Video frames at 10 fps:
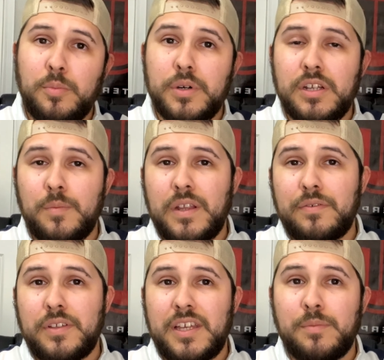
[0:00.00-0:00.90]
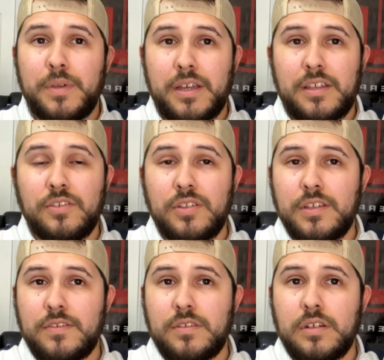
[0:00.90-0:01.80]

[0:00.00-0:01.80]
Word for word: but I'm definitely getting back into this.